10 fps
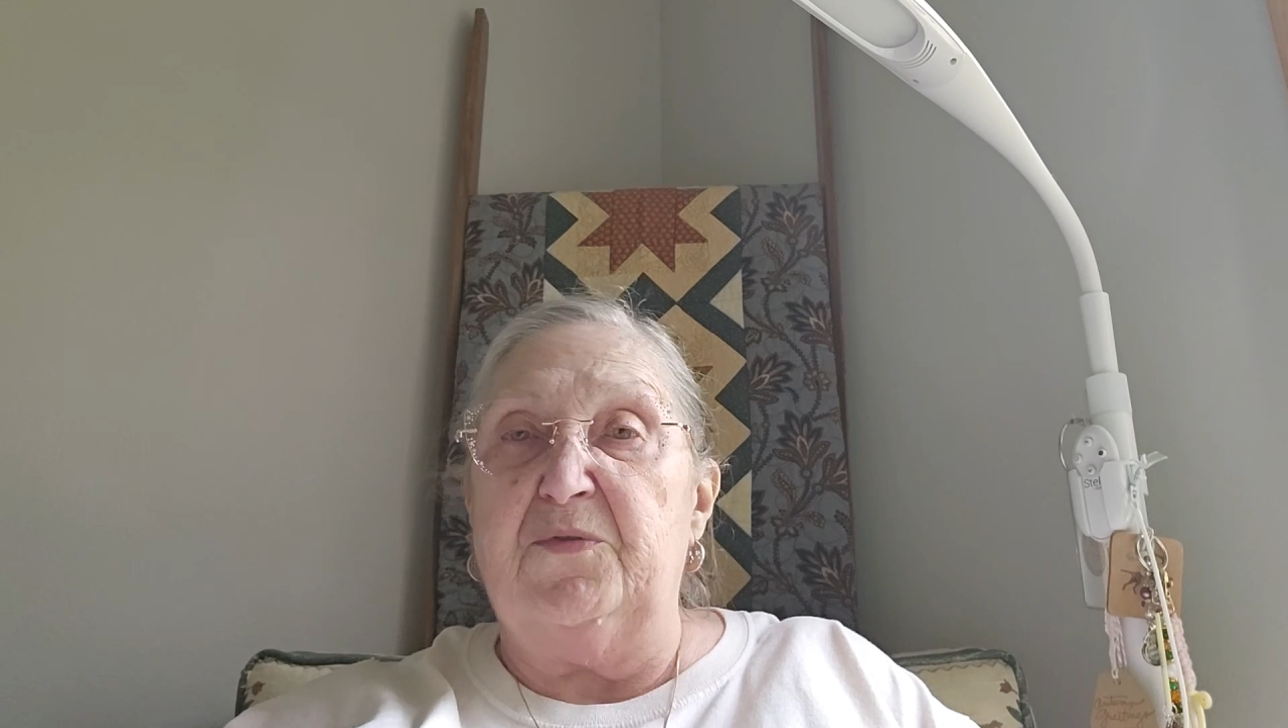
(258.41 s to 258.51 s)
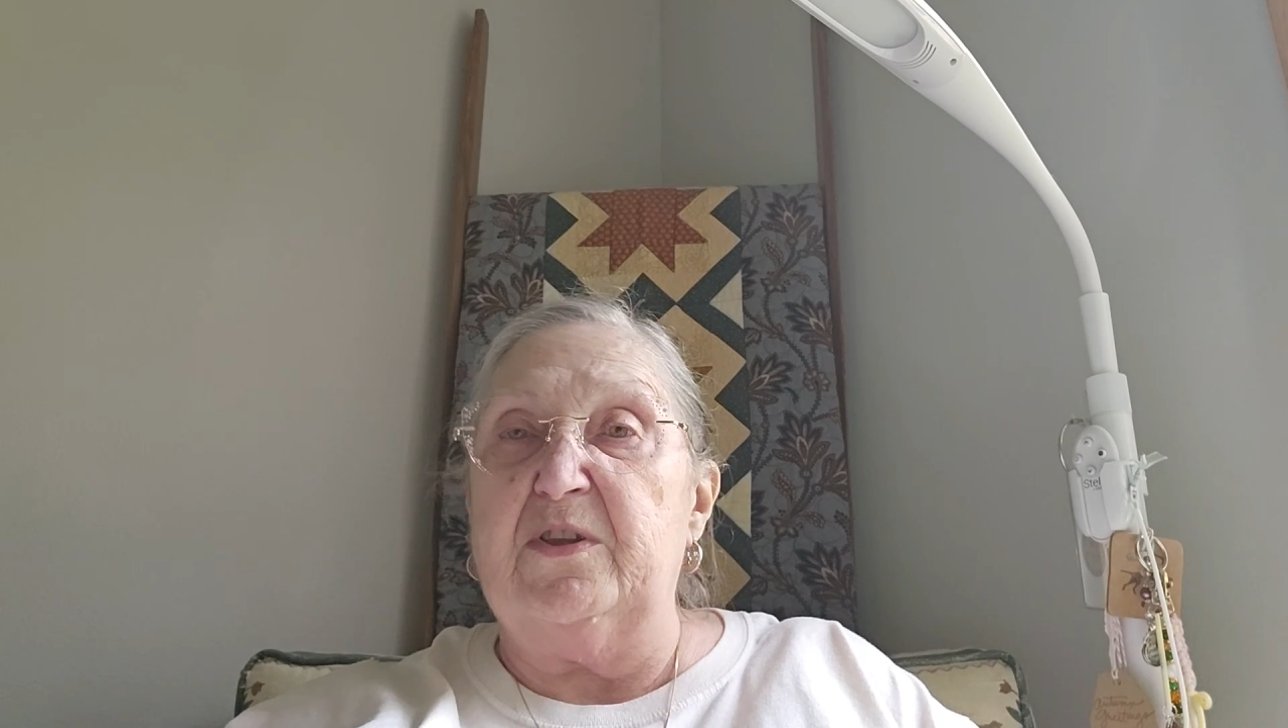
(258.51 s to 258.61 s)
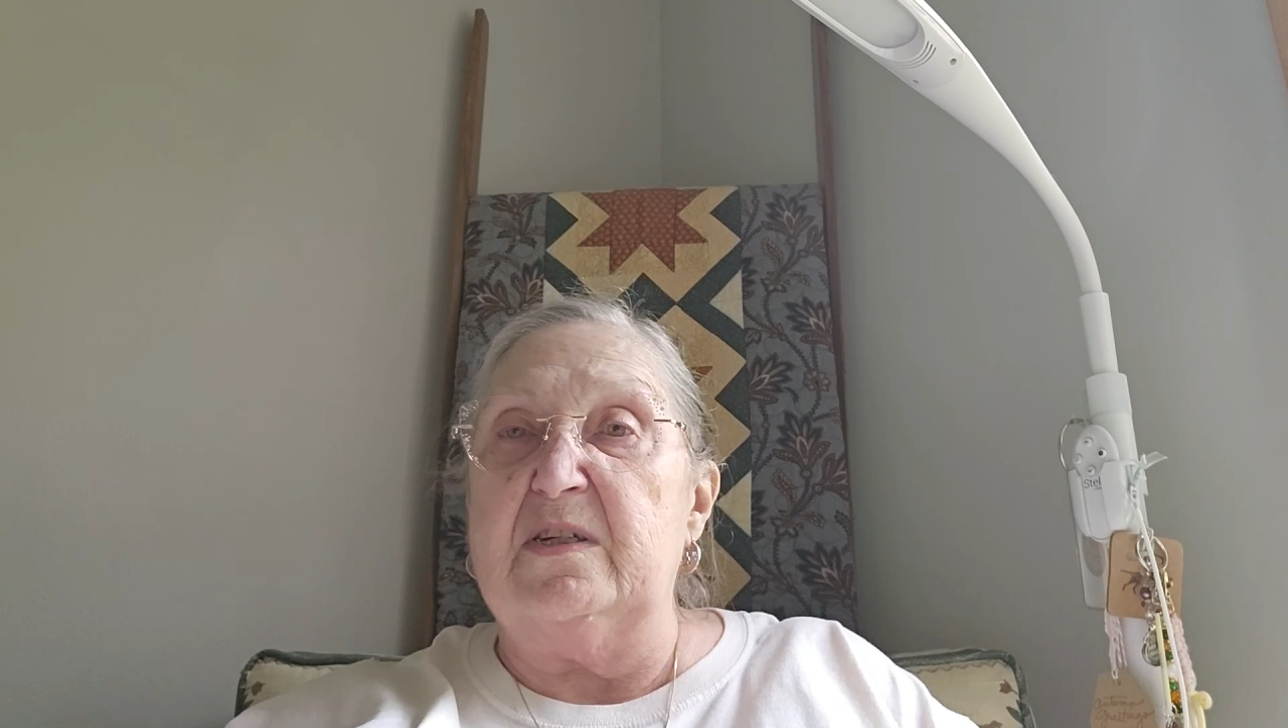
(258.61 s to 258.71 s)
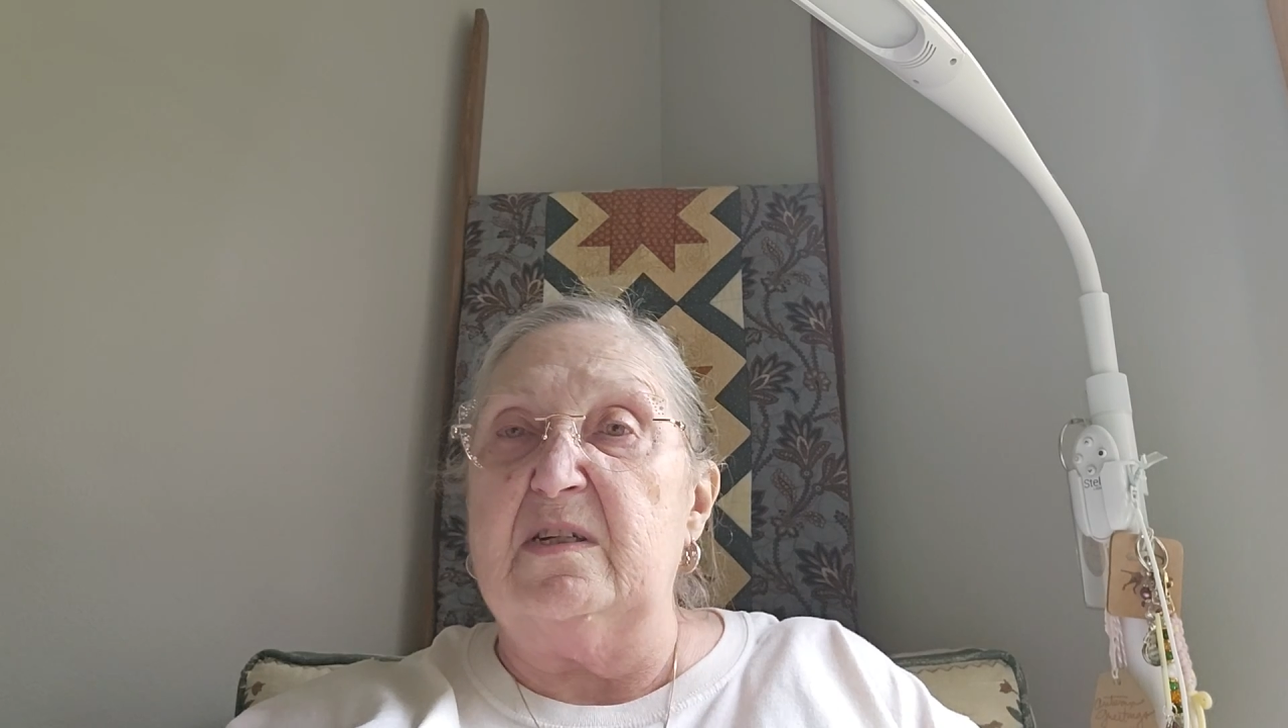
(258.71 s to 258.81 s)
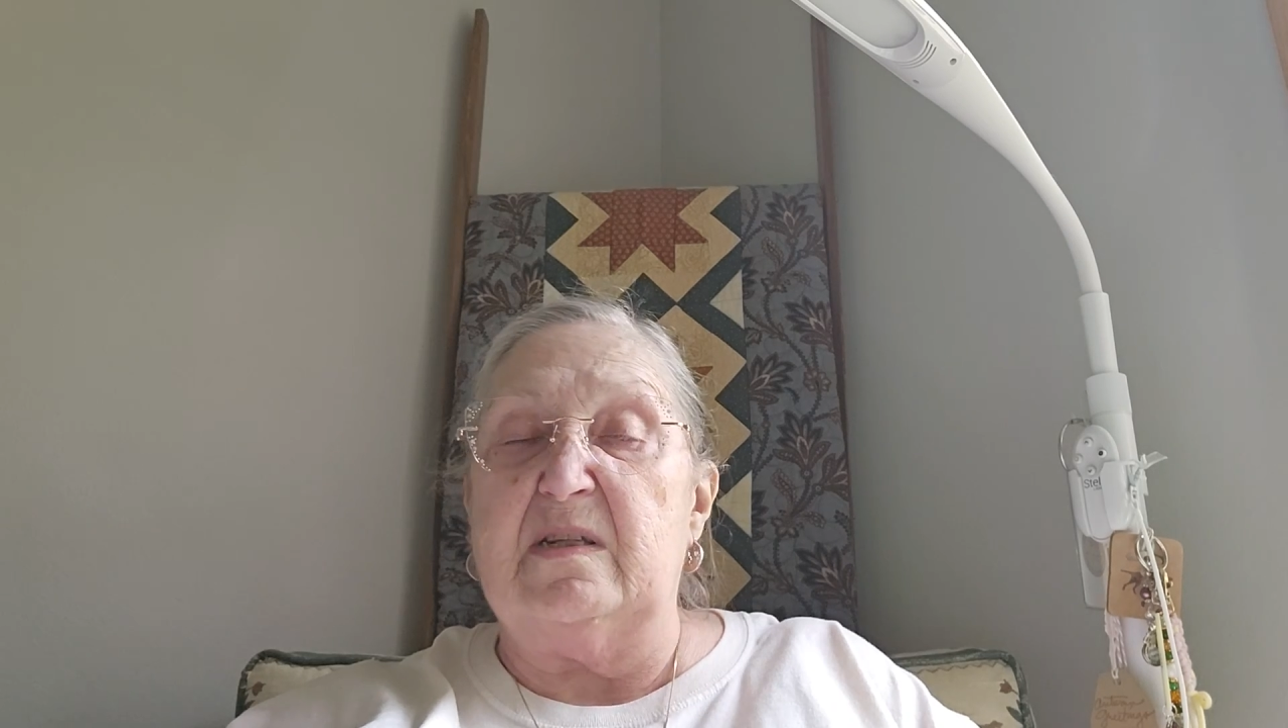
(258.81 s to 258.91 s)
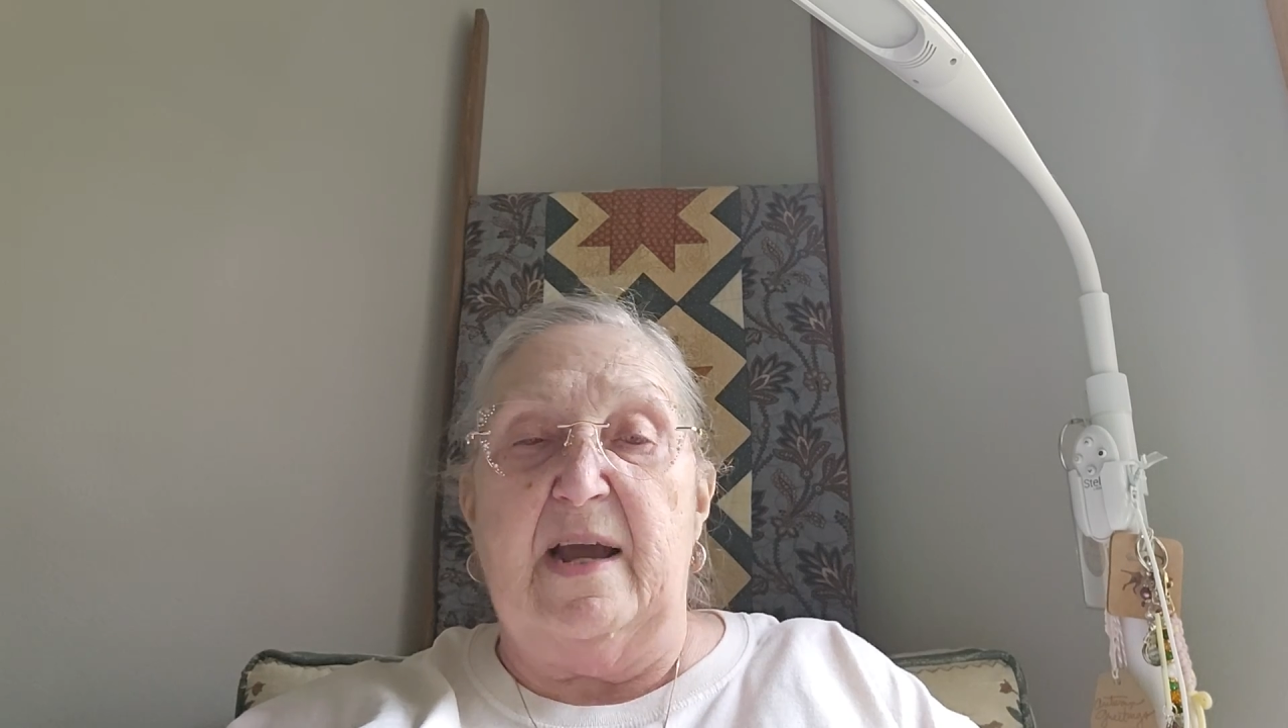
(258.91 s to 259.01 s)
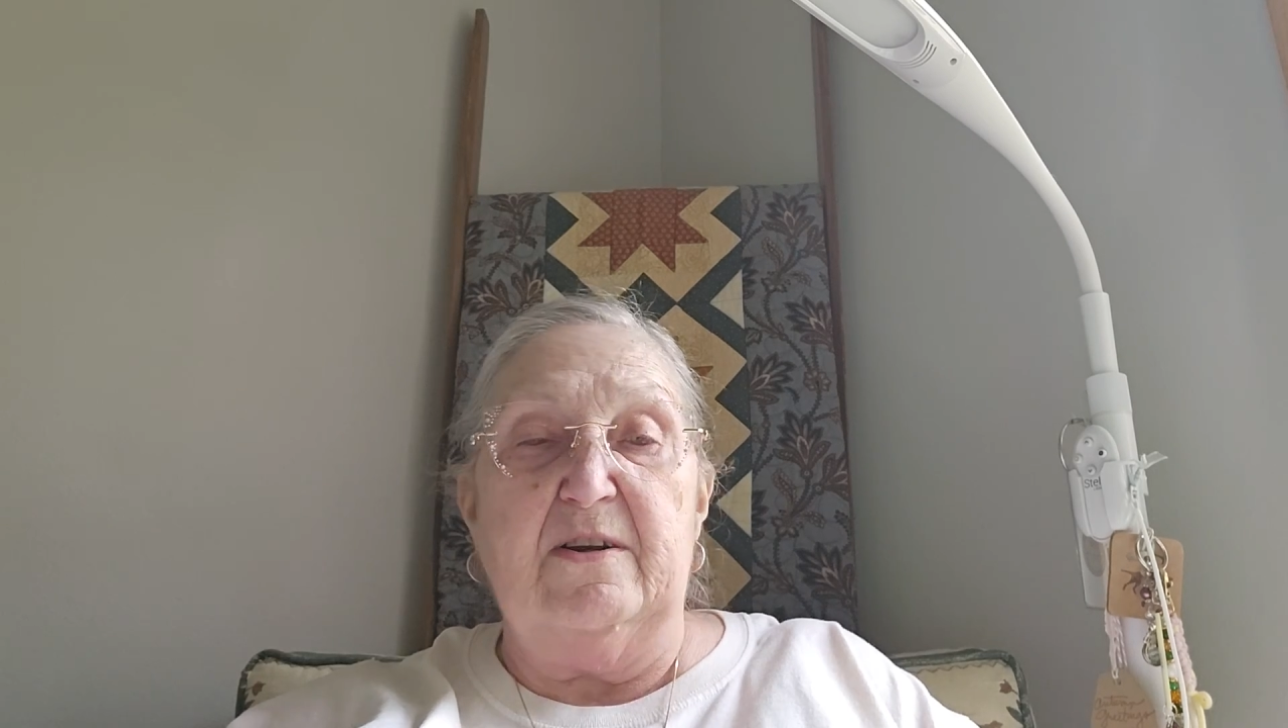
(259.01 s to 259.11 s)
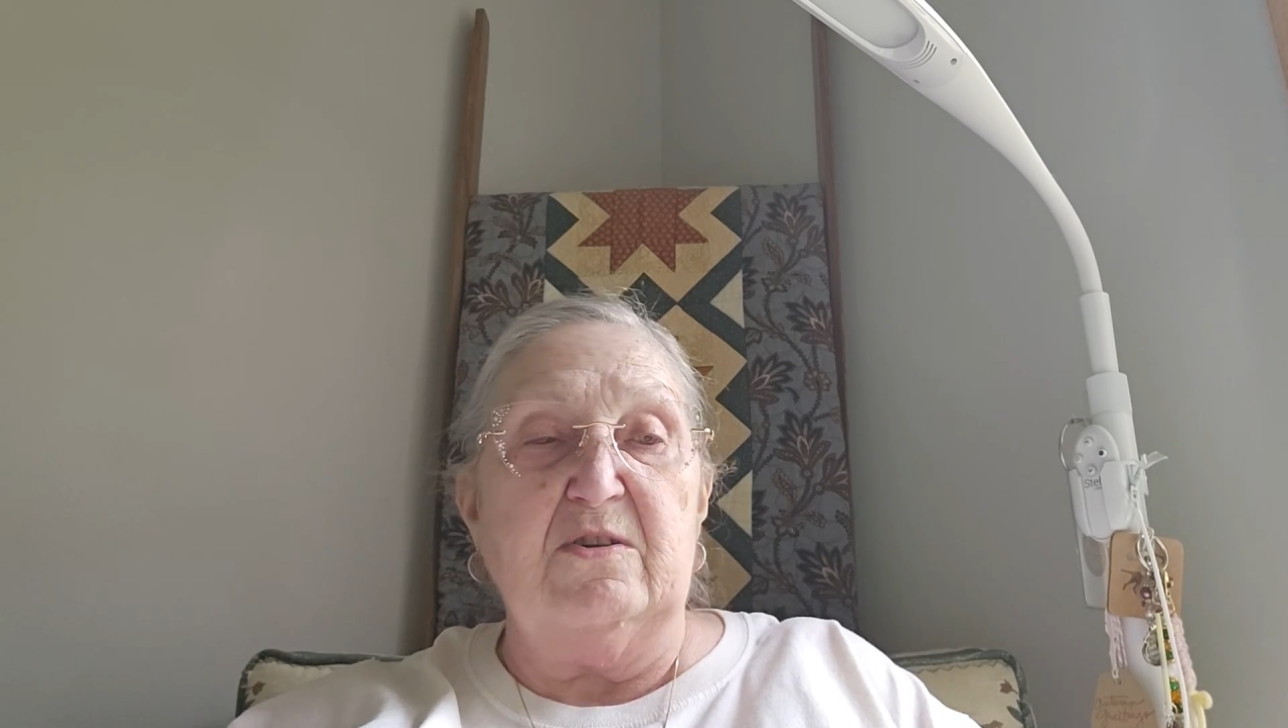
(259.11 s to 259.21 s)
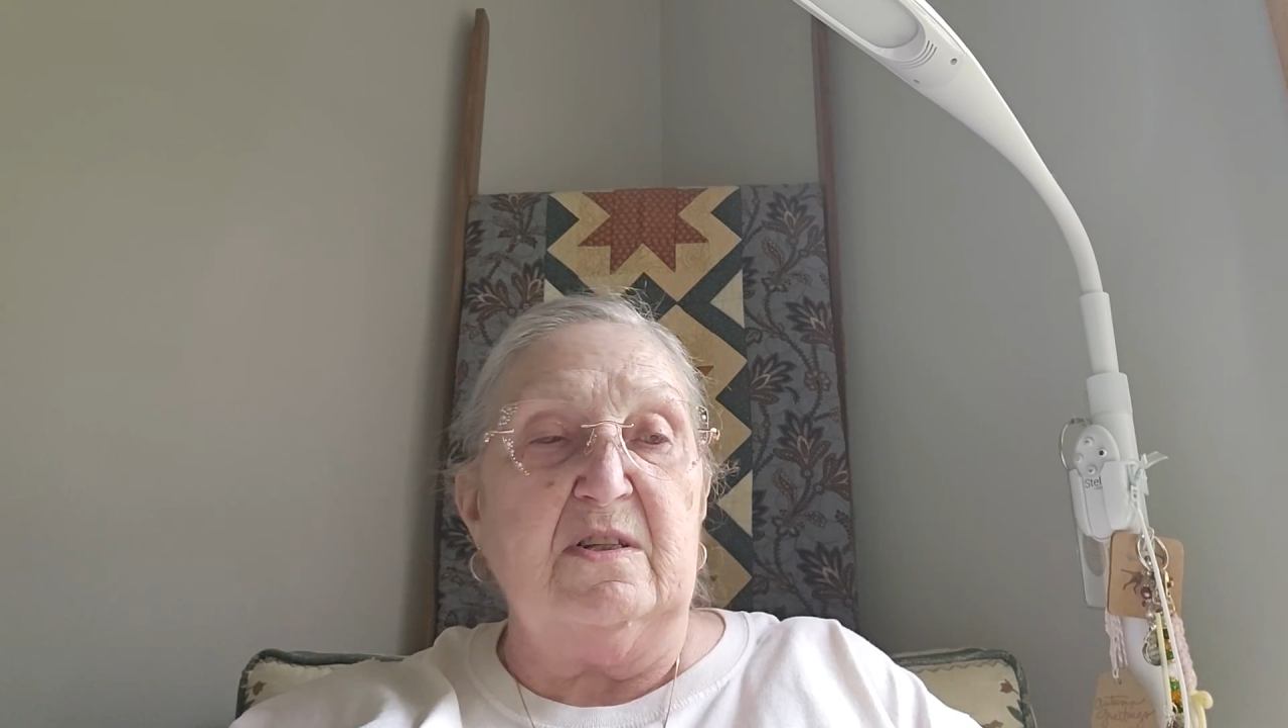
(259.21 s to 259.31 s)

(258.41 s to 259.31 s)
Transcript: for the designers